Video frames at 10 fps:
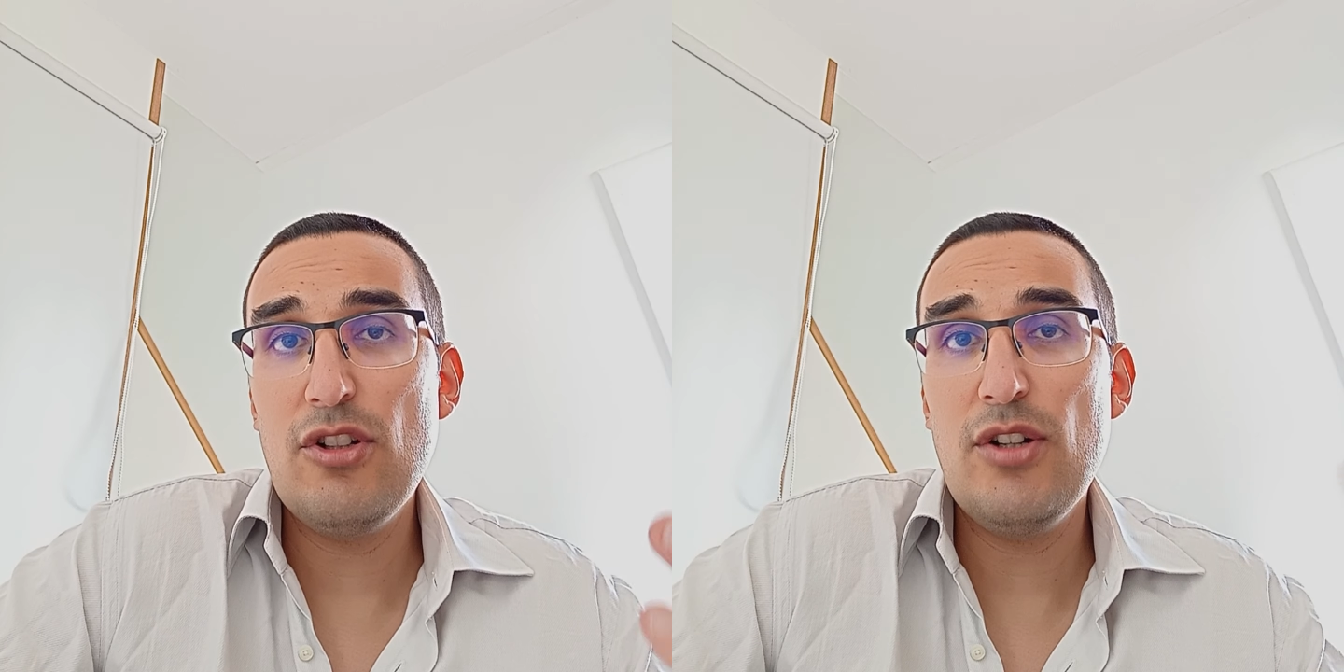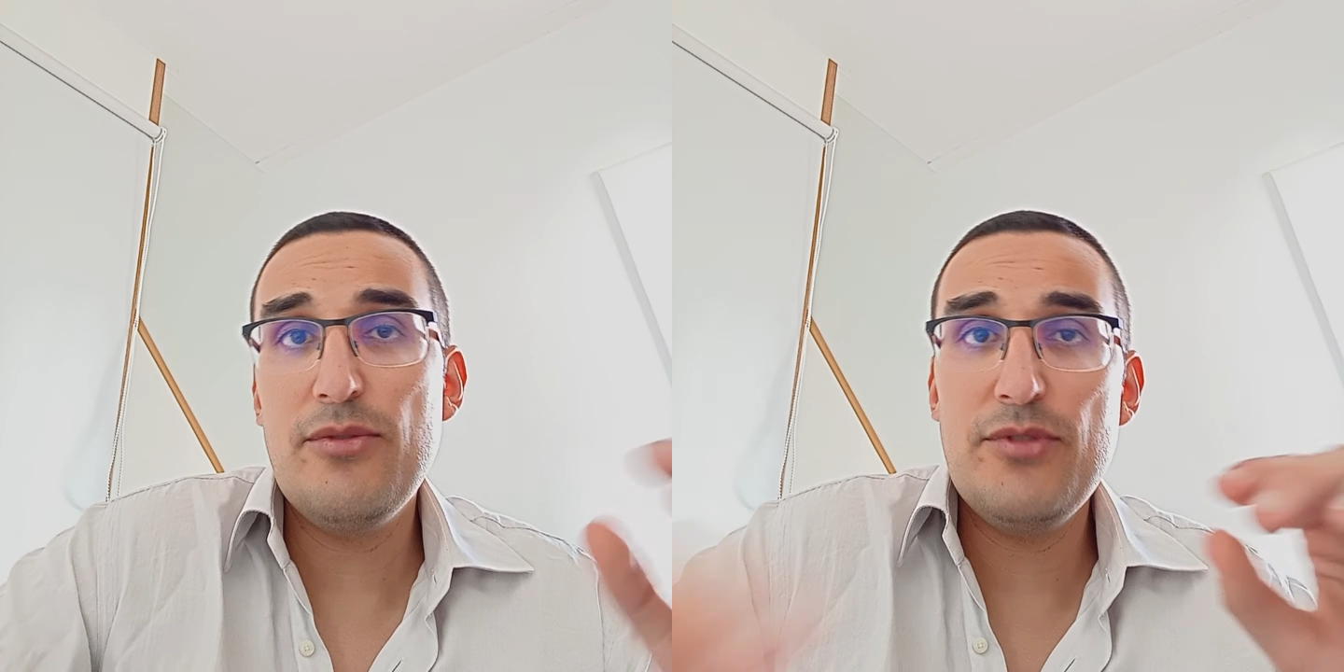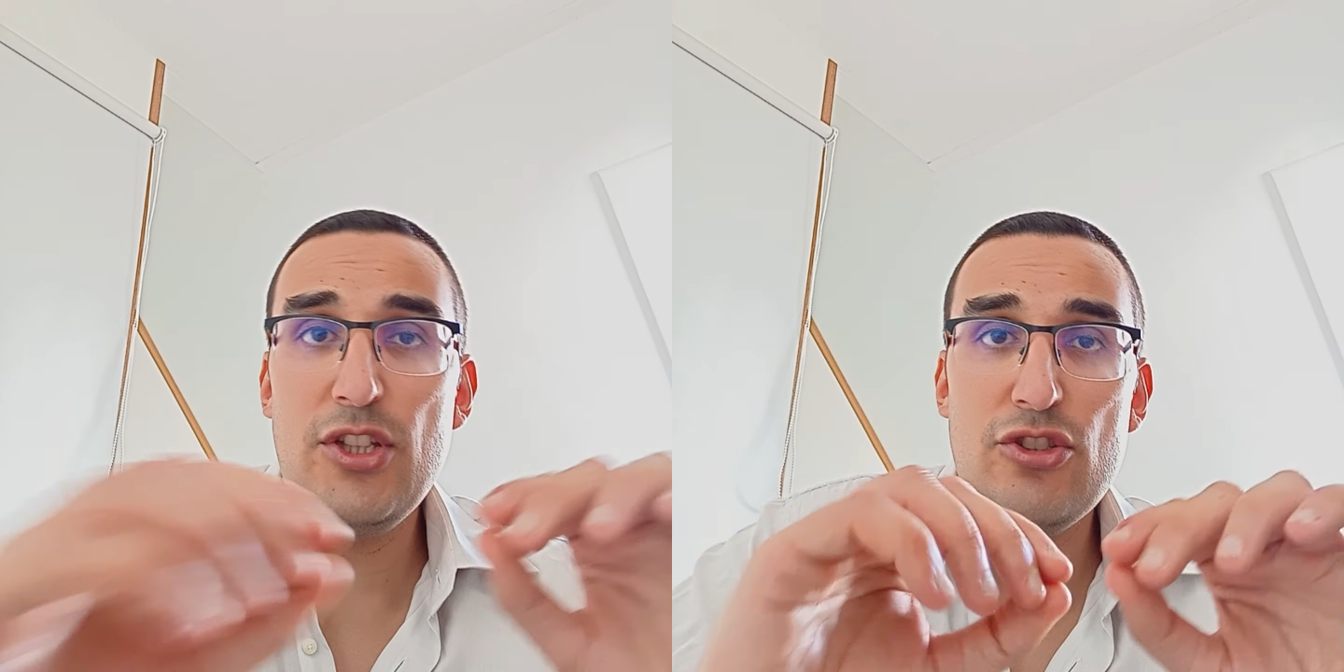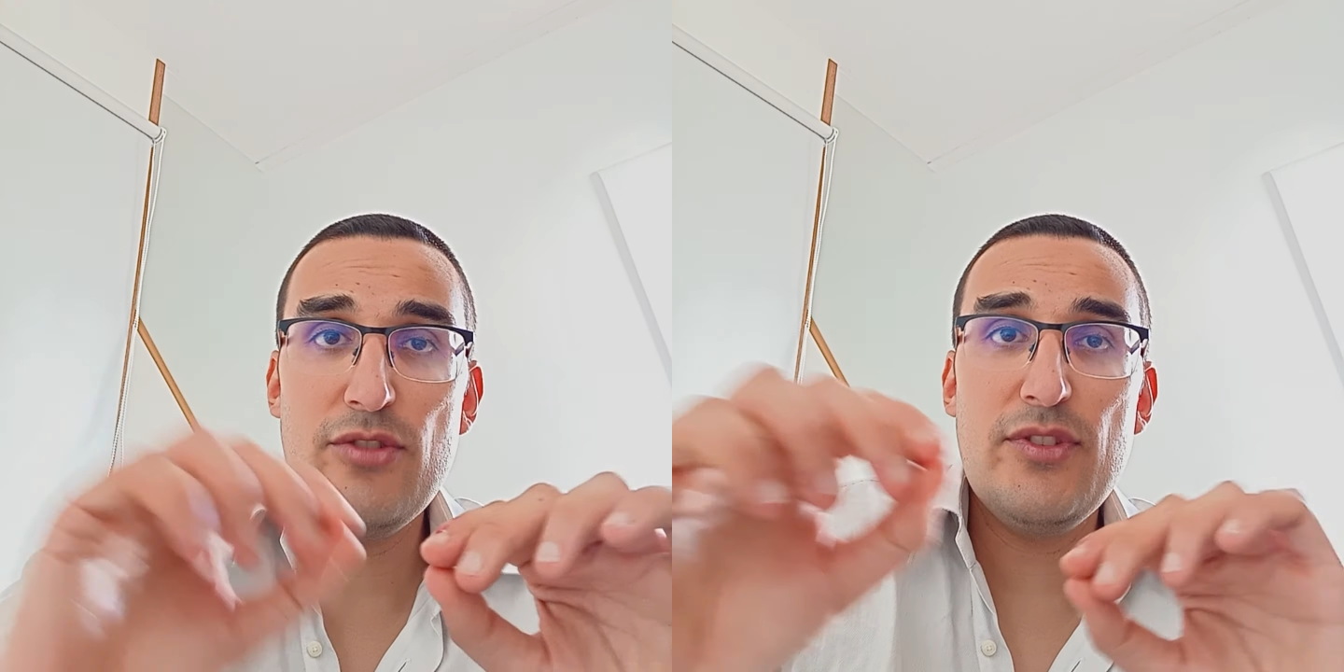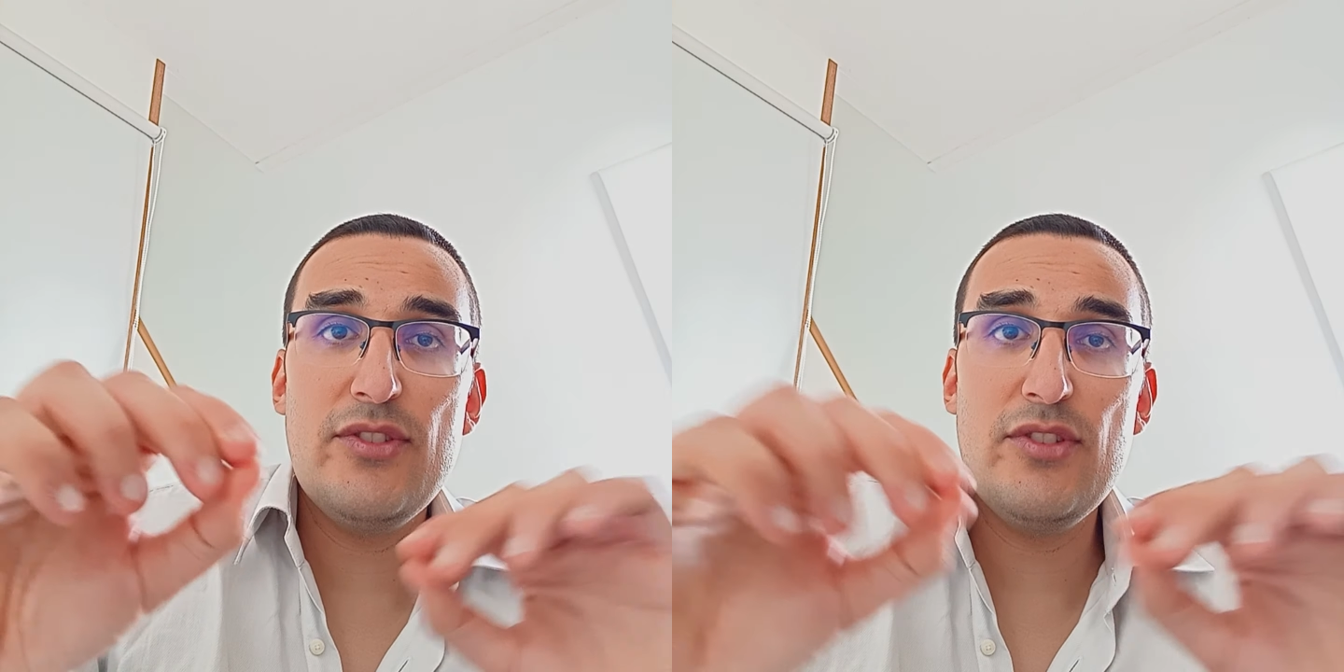of each
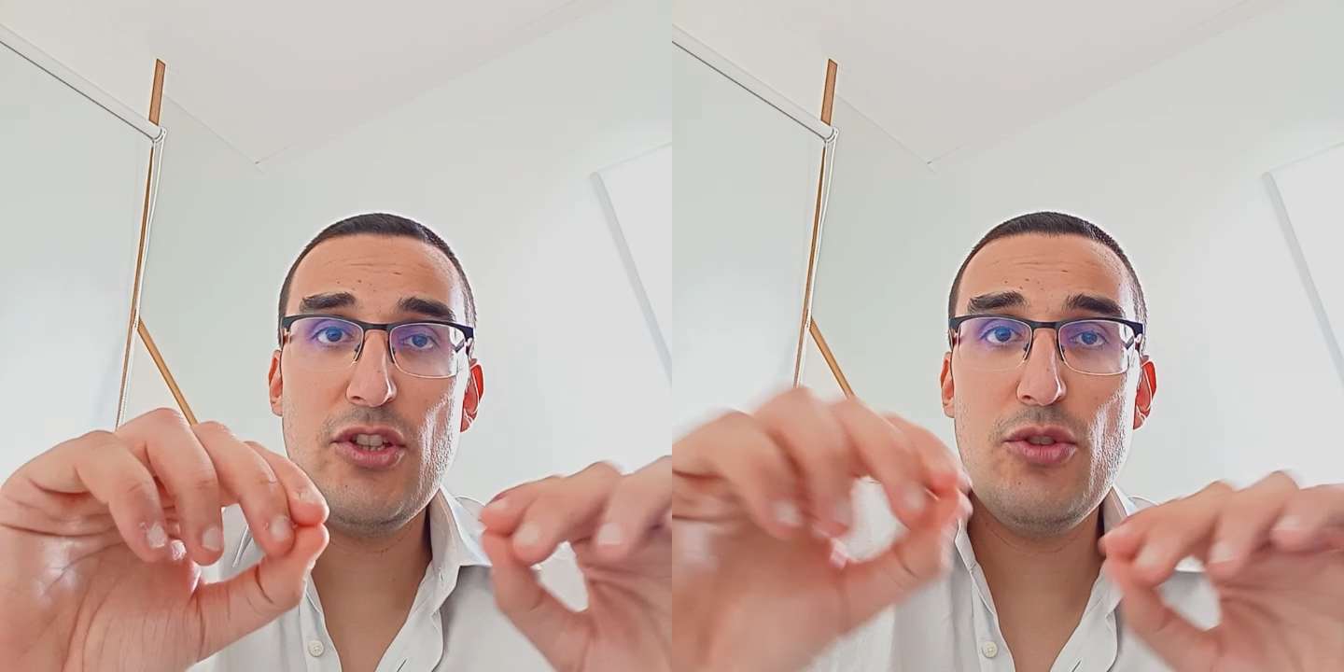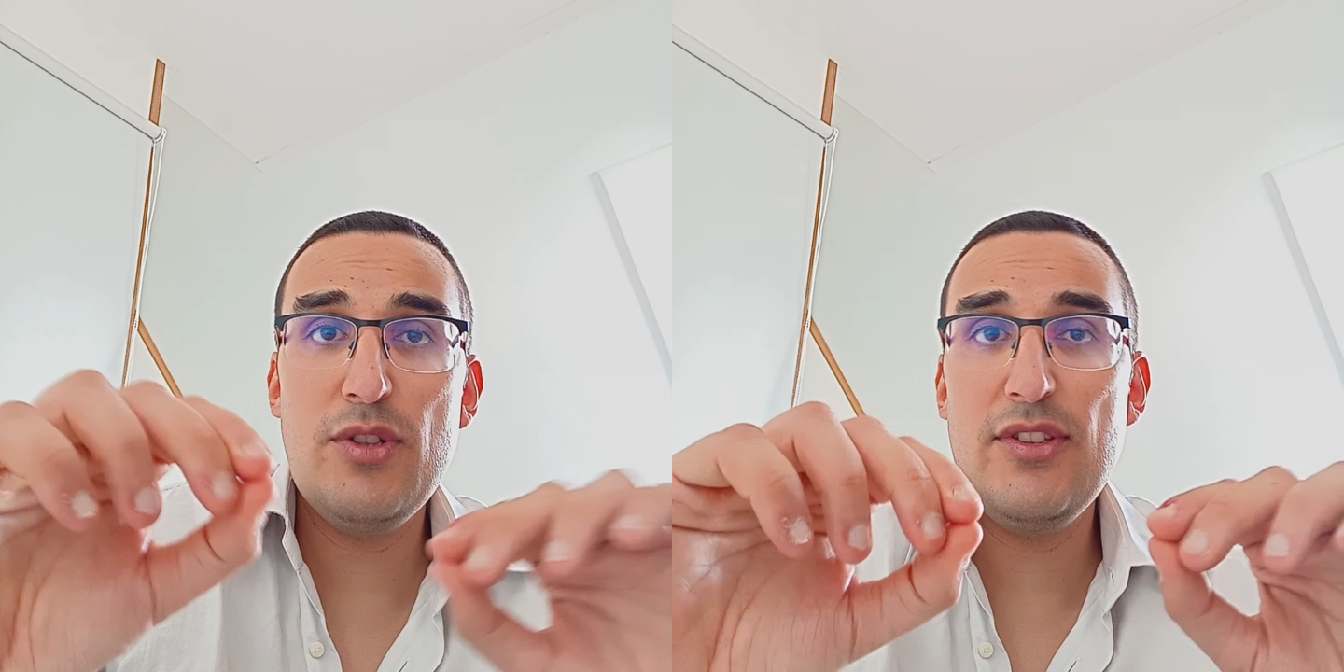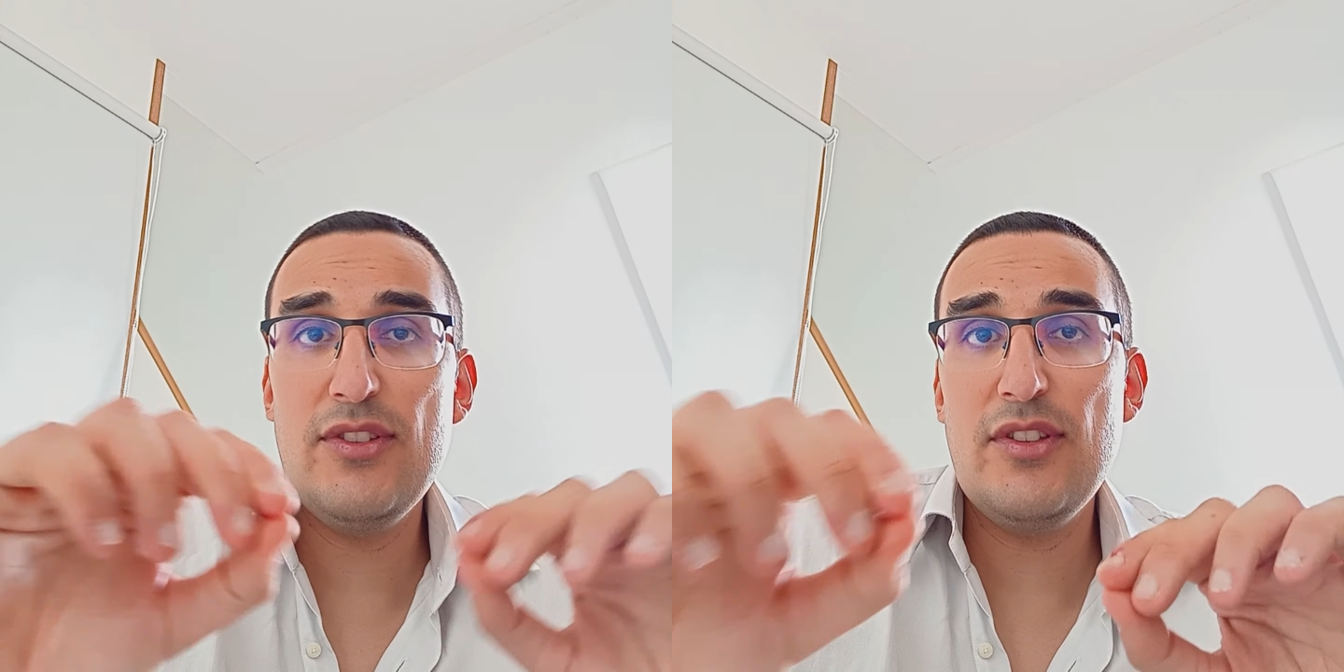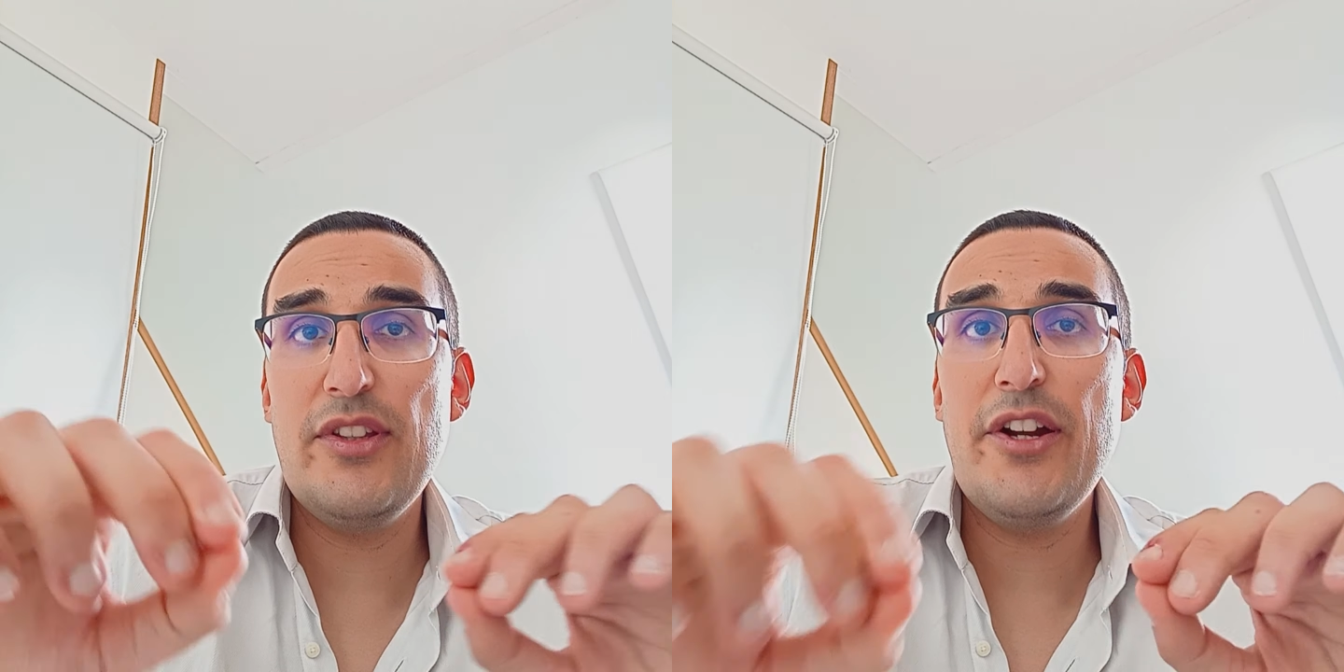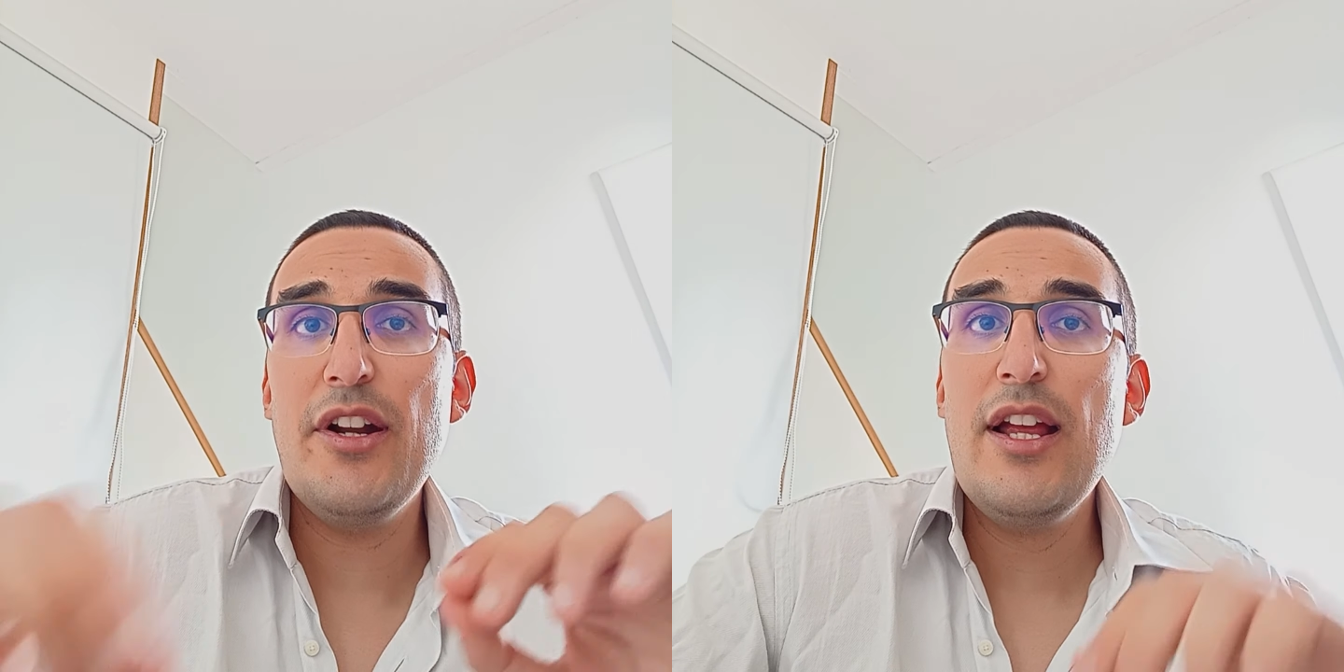of the securities in
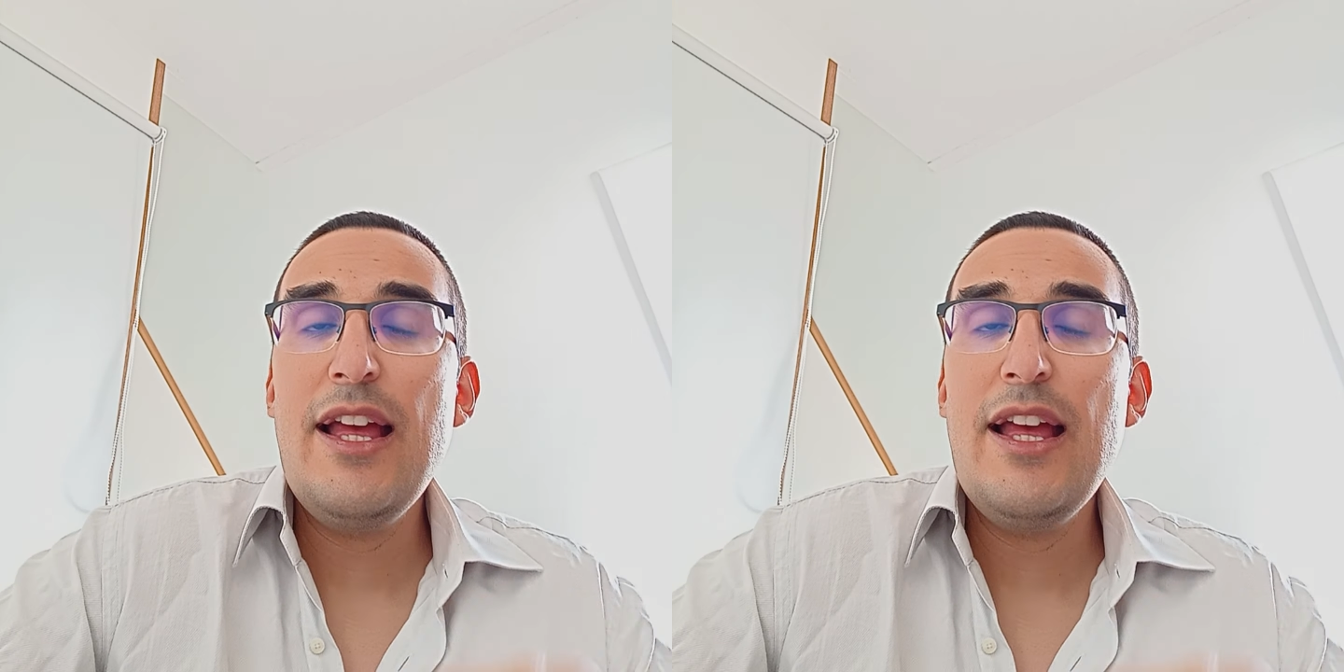there